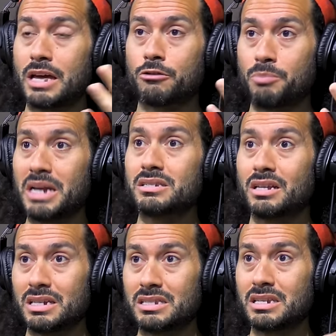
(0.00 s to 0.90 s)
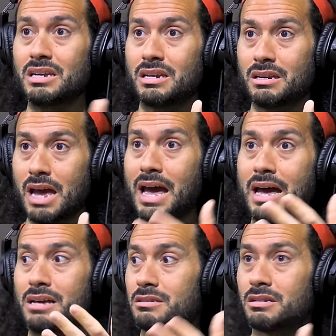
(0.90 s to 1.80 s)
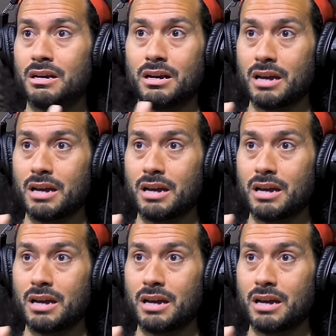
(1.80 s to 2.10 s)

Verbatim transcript: that are basically seen as